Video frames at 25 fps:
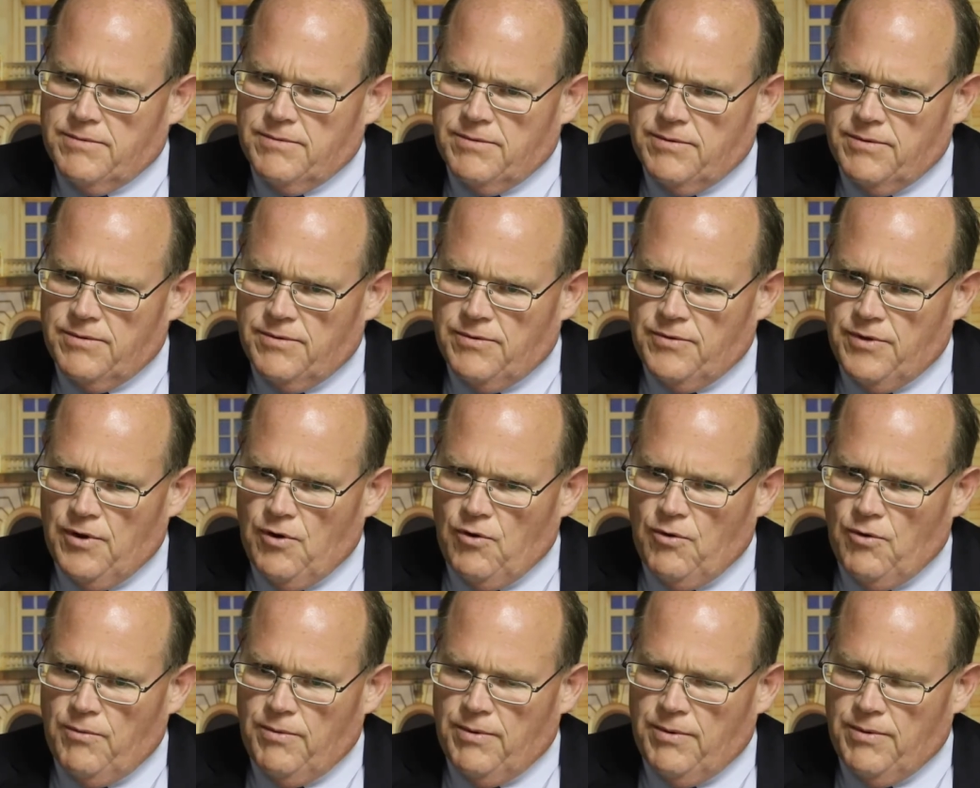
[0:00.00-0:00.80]

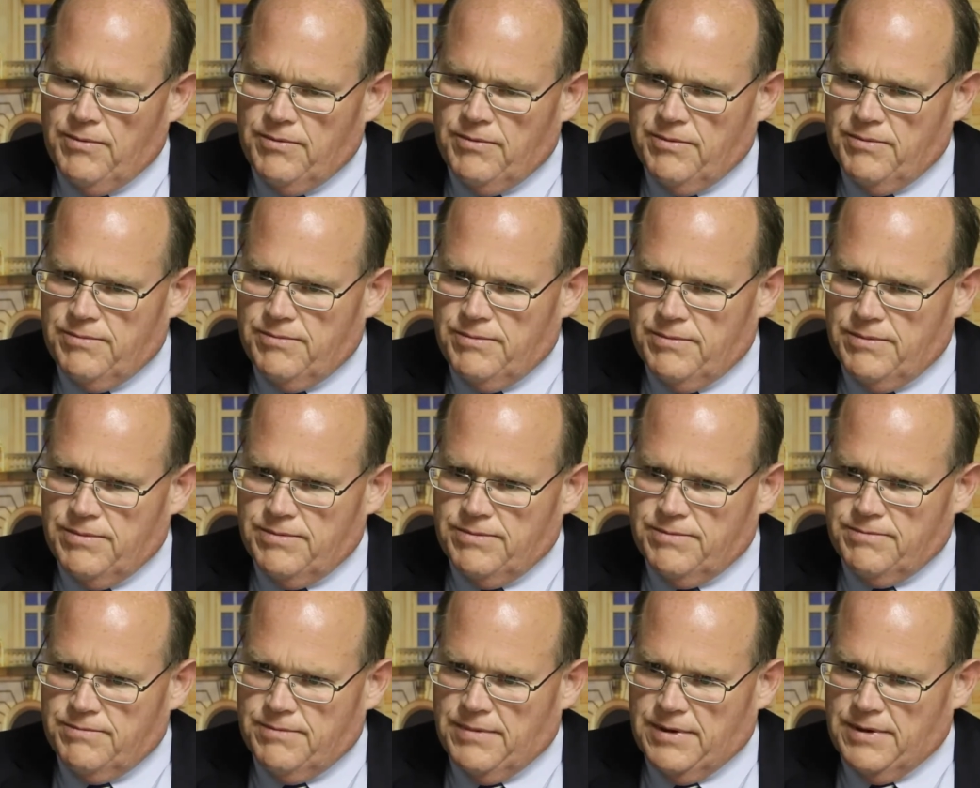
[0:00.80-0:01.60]
though
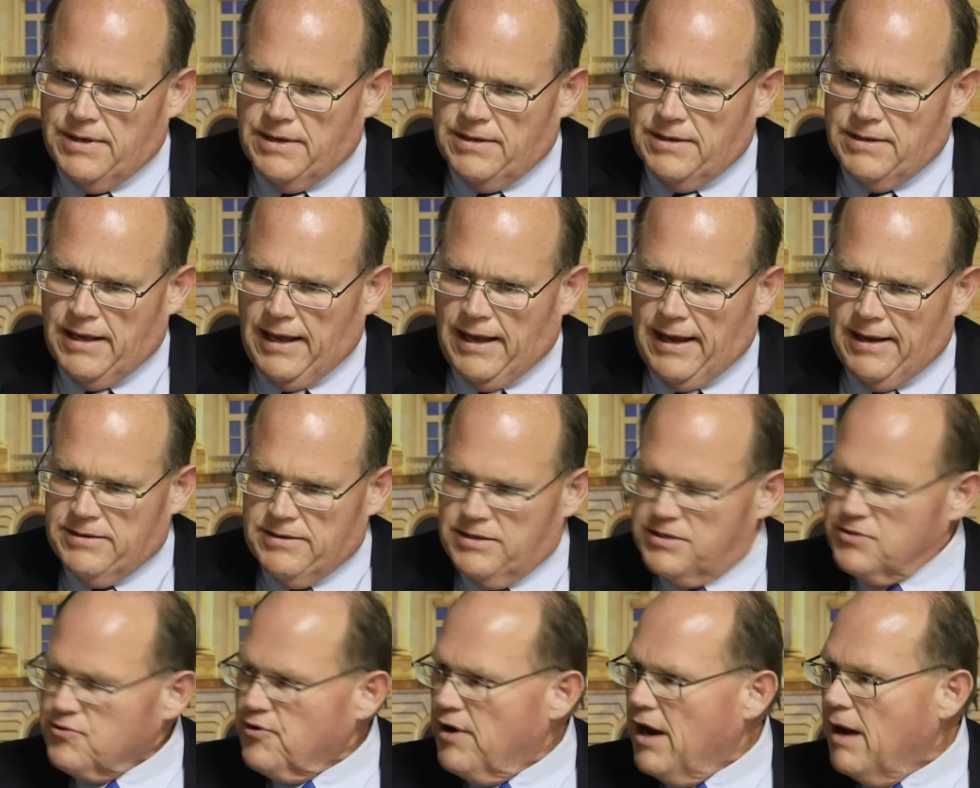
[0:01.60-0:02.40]
I
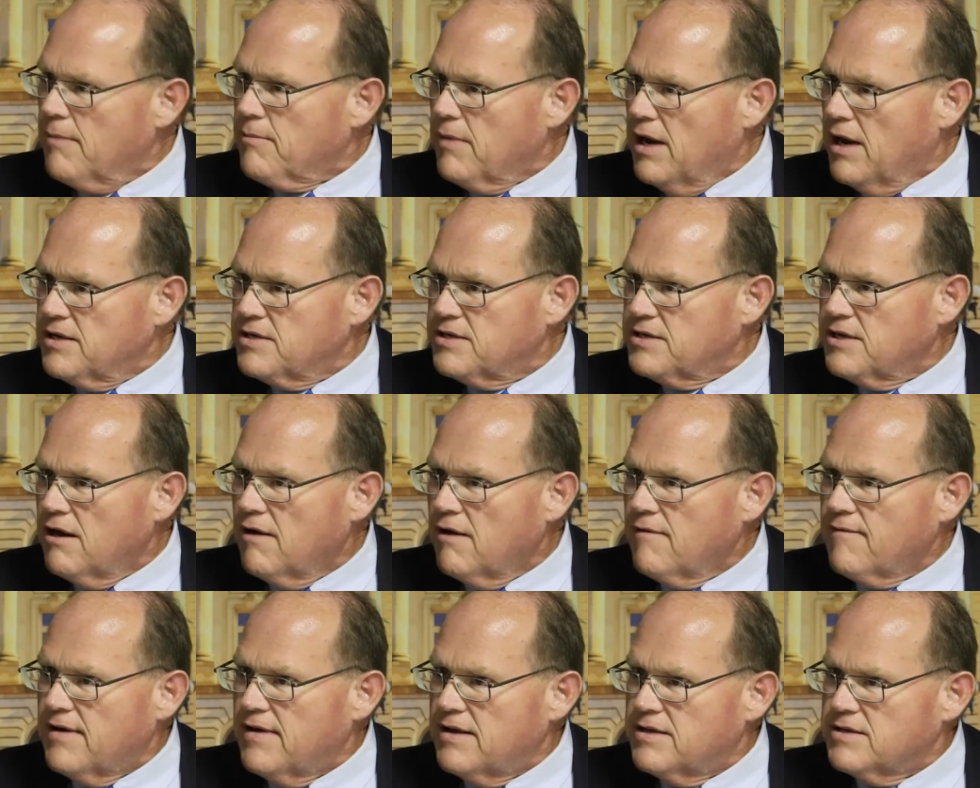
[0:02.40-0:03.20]
describe
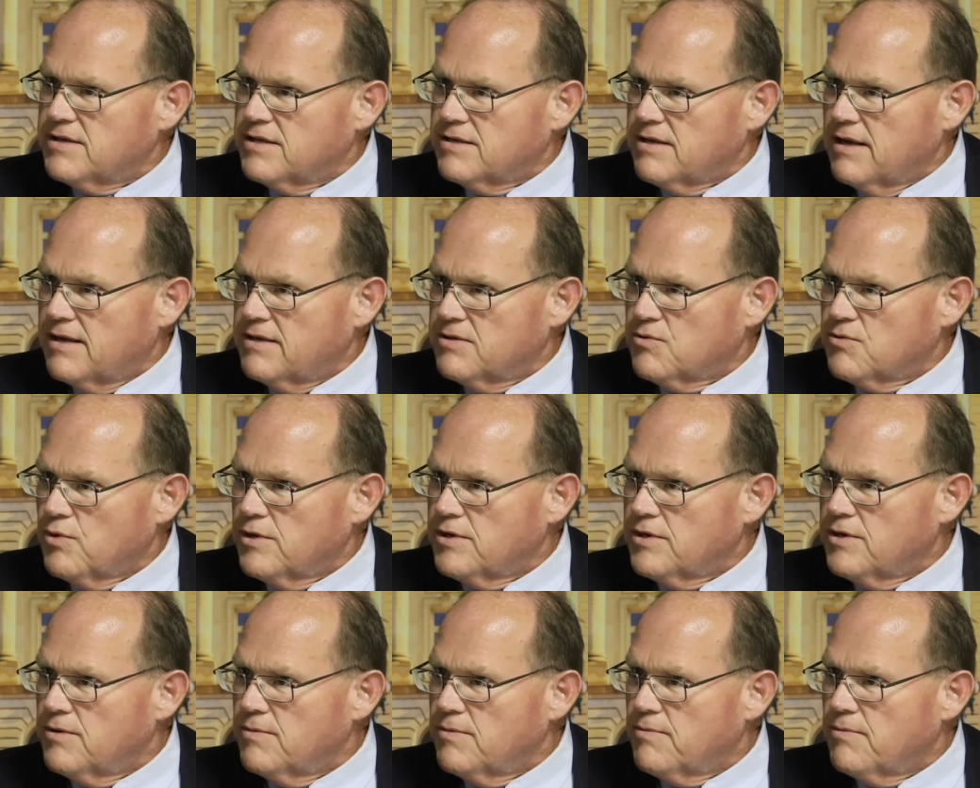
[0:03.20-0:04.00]
myself as
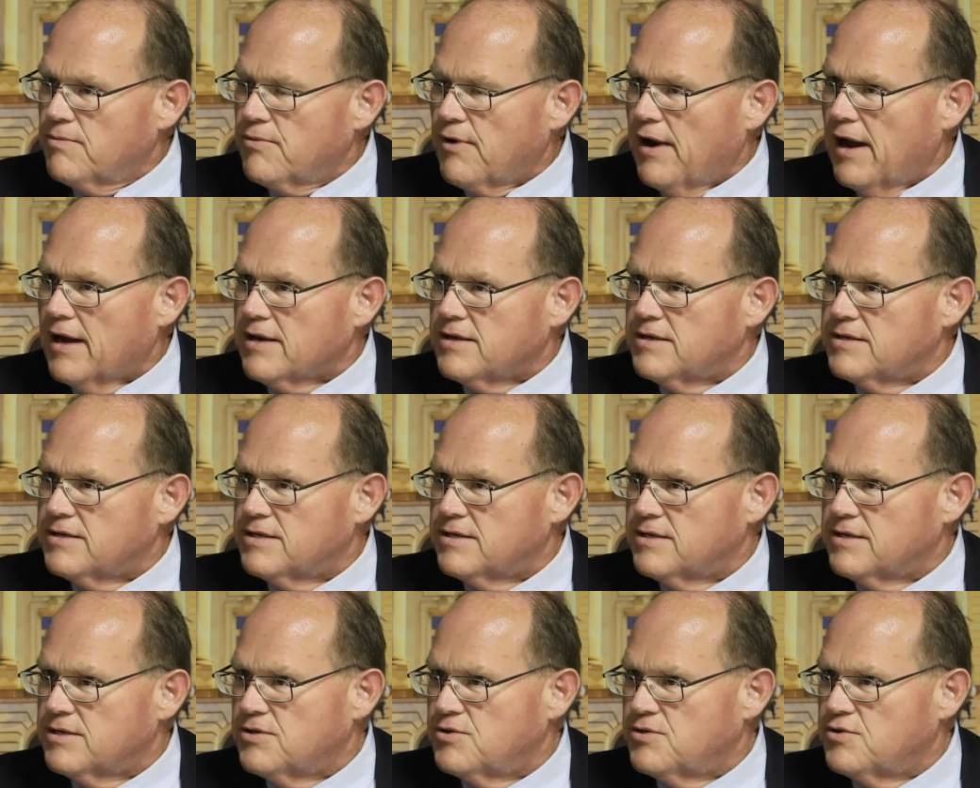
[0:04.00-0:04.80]
one who
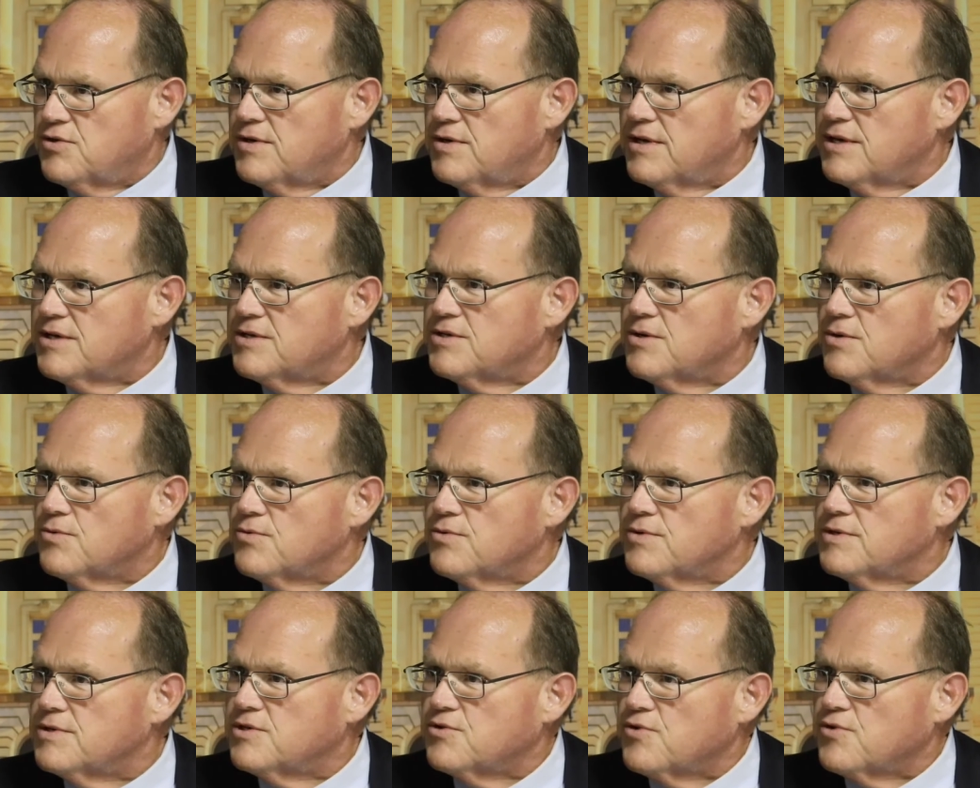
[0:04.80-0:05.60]
practices judicial
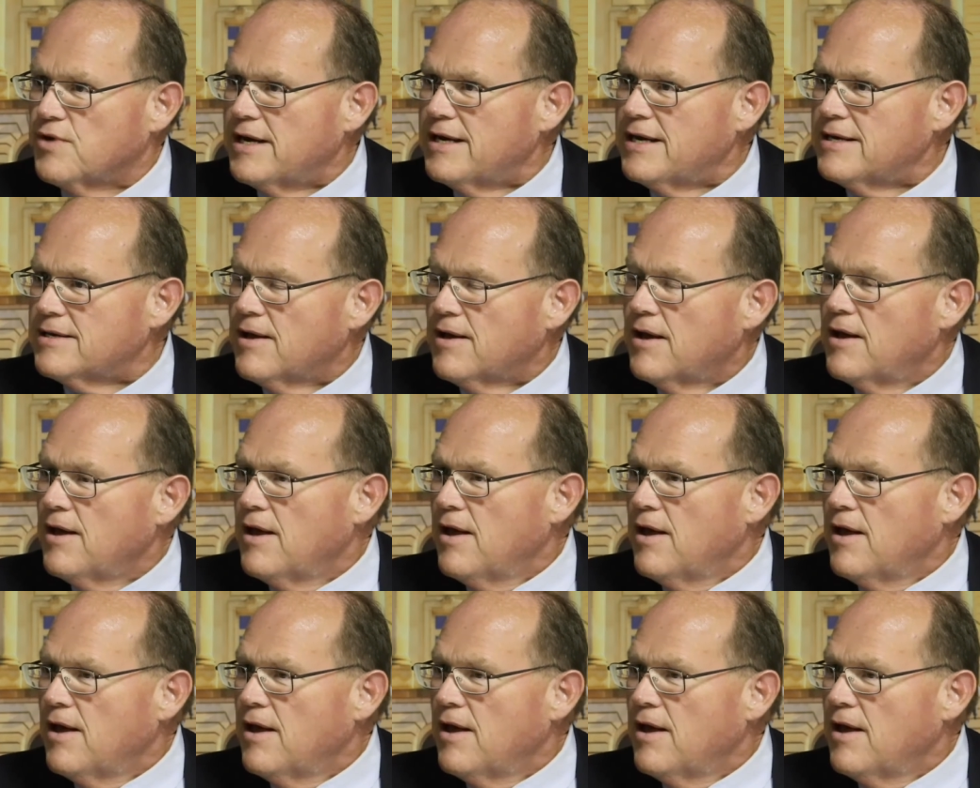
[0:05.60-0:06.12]
restraint,